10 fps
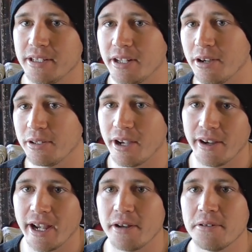you know,
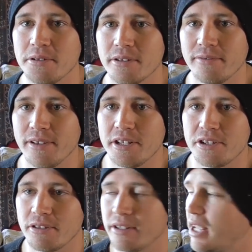going out on your
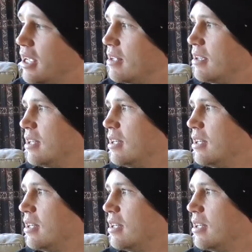adventure and that